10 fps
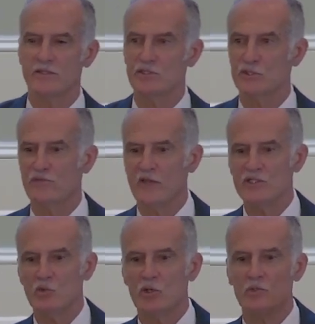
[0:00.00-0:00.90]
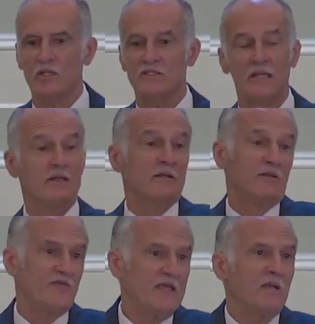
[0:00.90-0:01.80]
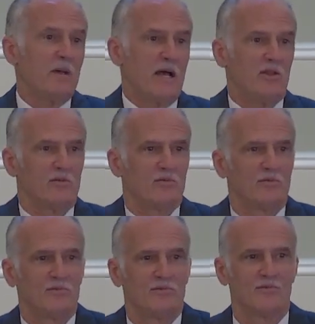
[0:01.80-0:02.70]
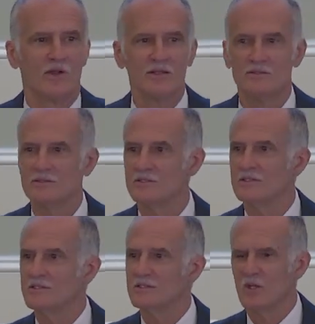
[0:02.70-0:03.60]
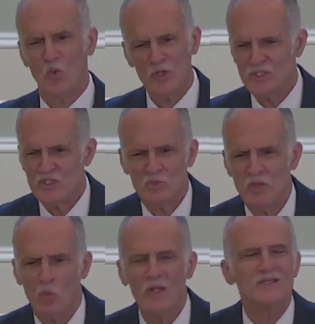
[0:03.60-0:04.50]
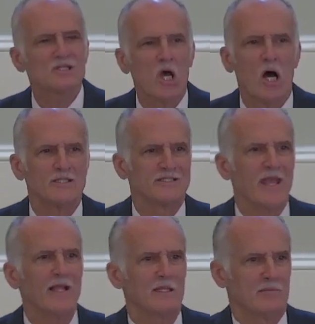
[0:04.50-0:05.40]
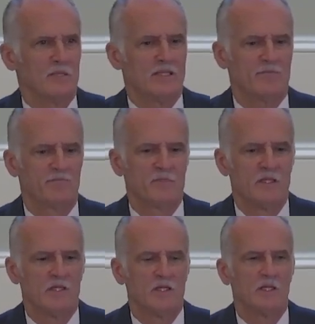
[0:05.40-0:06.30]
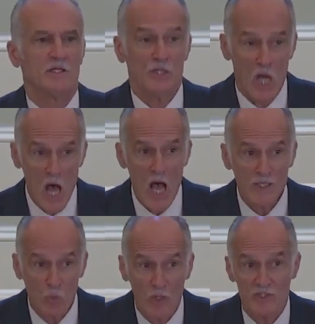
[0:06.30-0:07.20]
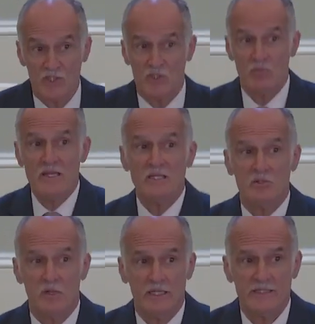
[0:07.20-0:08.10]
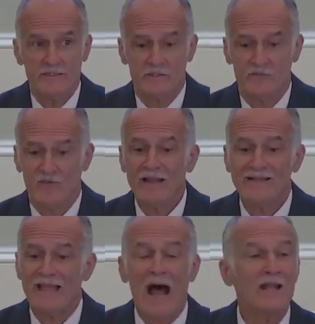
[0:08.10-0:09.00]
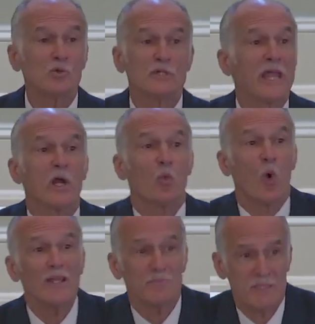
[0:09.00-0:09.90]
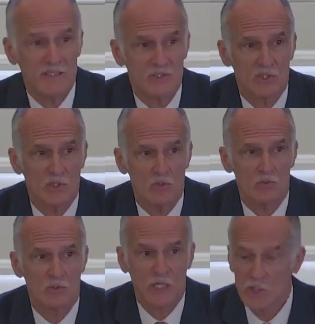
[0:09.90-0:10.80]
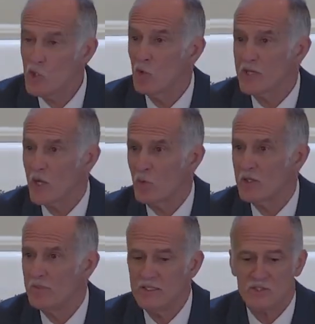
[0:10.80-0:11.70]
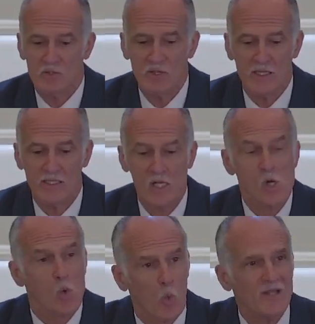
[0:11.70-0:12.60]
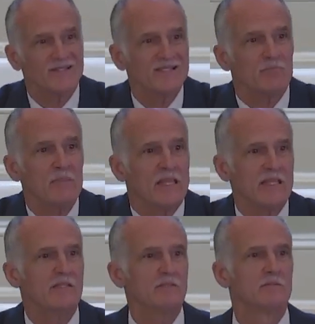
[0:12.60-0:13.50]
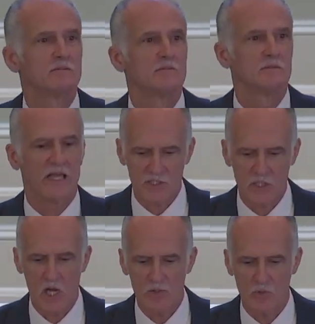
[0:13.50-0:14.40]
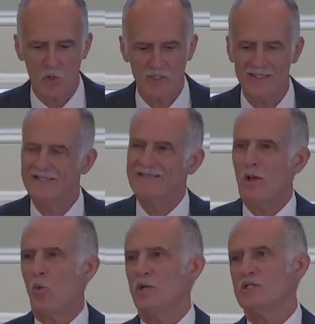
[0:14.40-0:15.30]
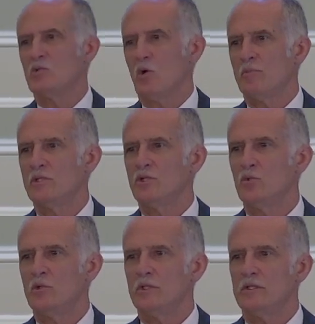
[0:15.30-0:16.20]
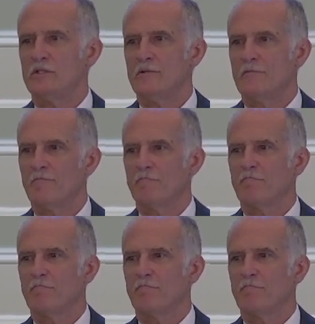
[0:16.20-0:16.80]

Now, that's just a fancy word that means think about it. What does this mean? What is God telling me? Not what does this mean to me? Frankly, I don't care what it means to you, and you don't care what it means to me. What does it mean as God wrote it? Now, what does he want me to do with it?